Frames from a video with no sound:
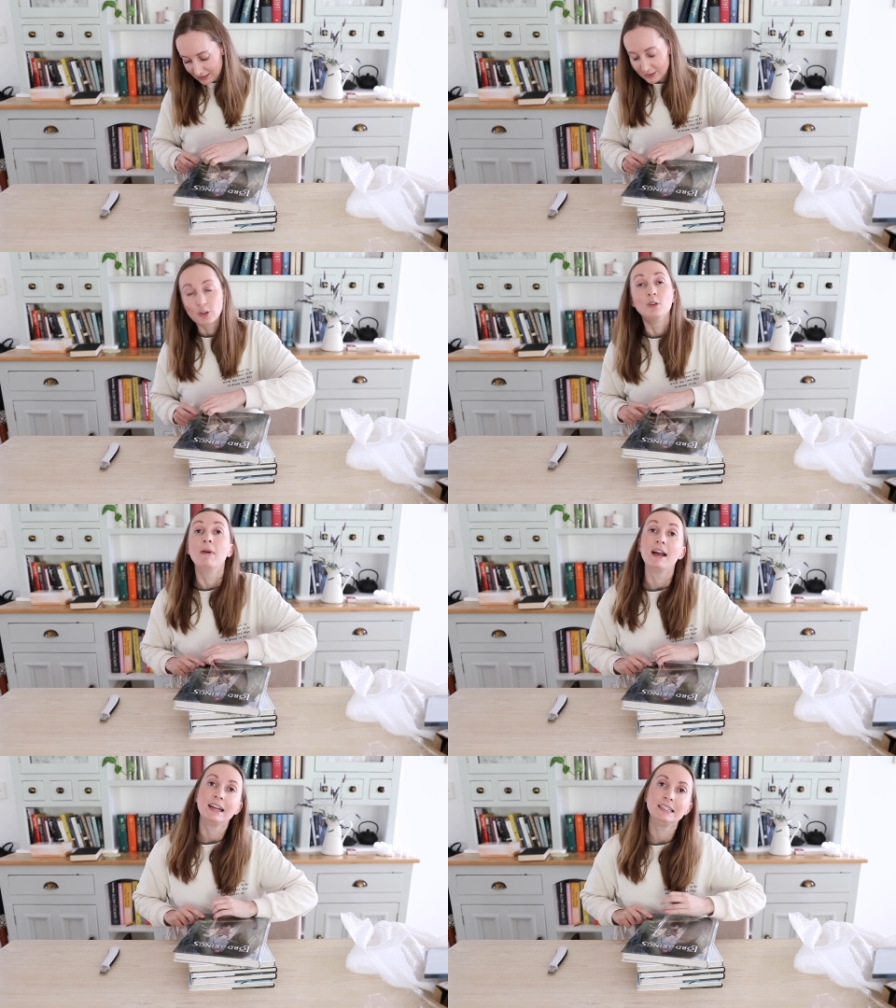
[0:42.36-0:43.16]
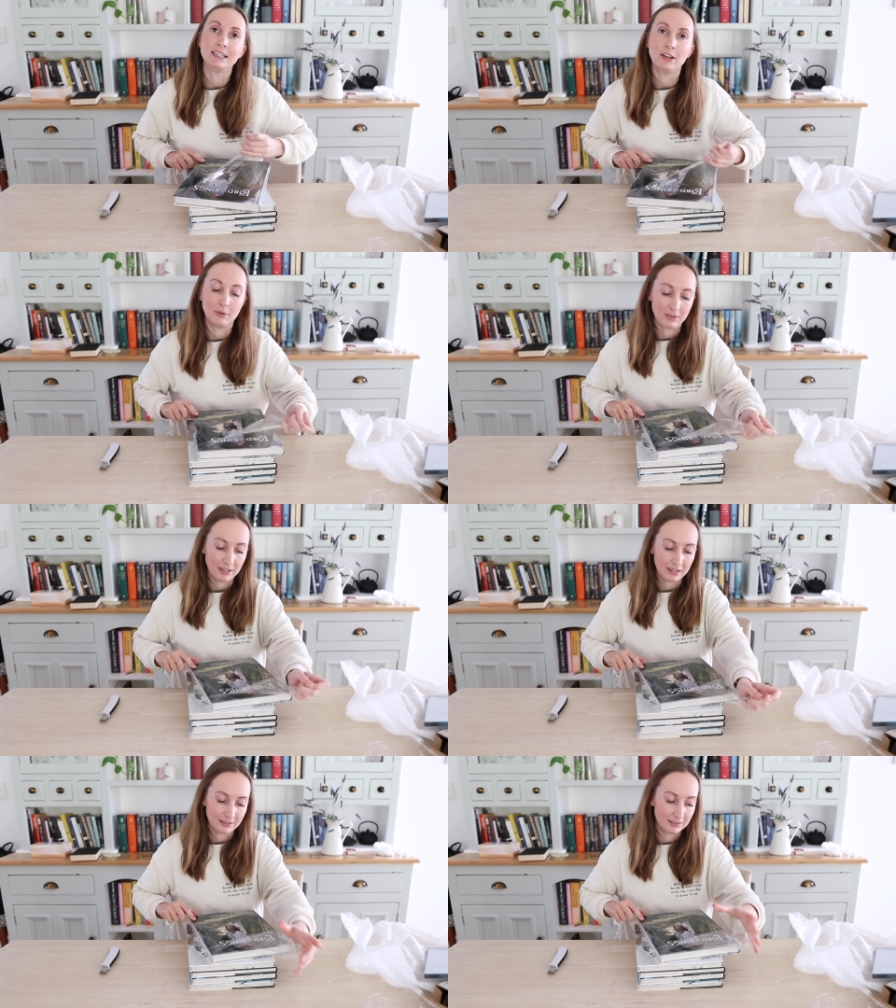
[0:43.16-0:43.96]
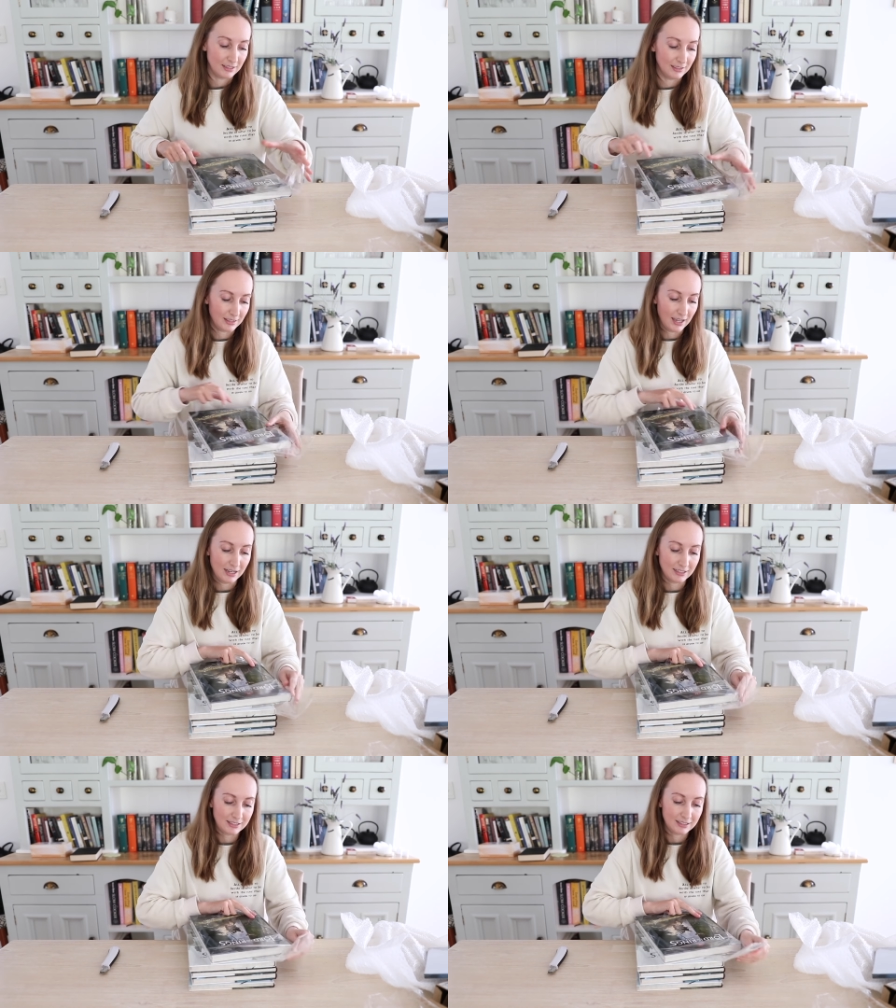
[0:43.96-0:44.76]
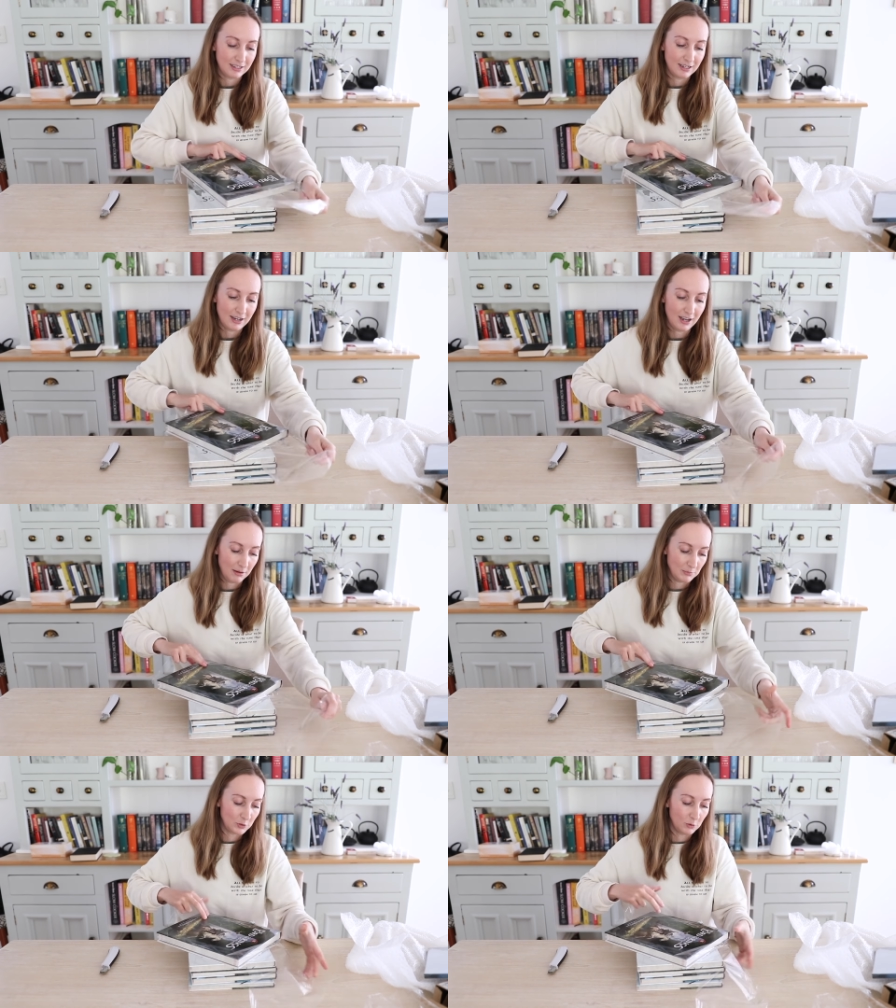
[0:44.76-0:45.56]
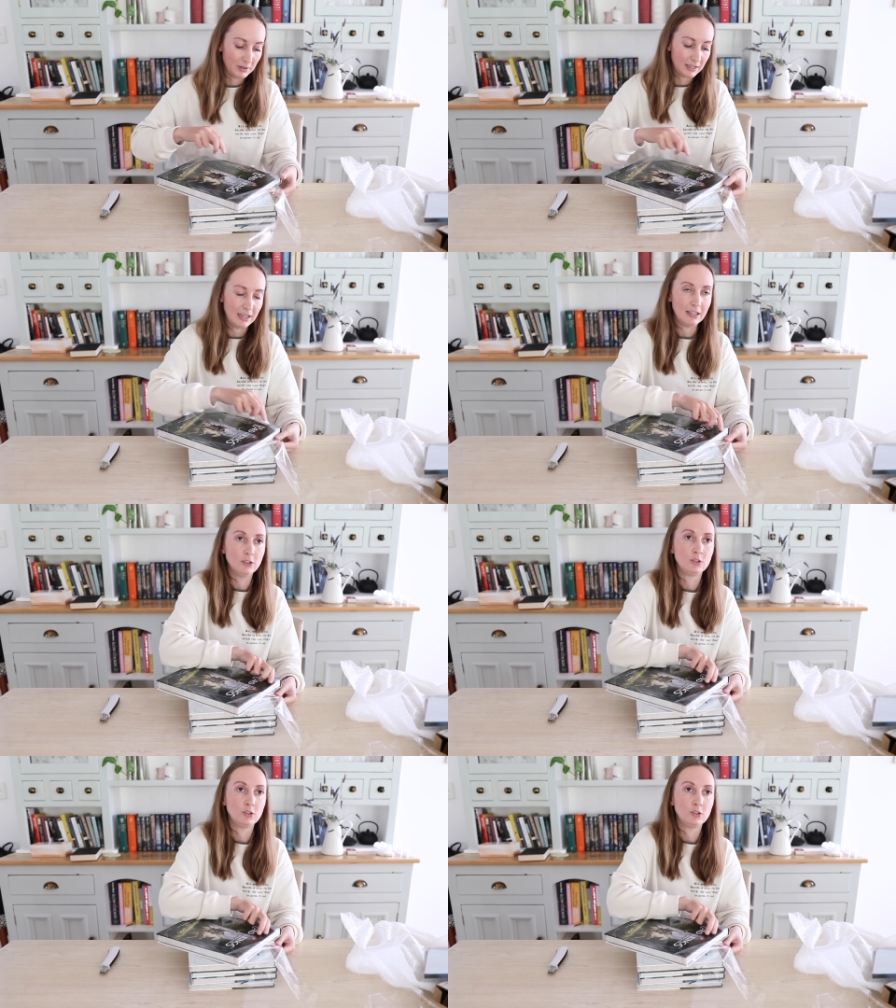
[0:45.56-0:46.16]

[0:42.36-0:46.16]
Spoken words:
so my idea with these is that I'm super keen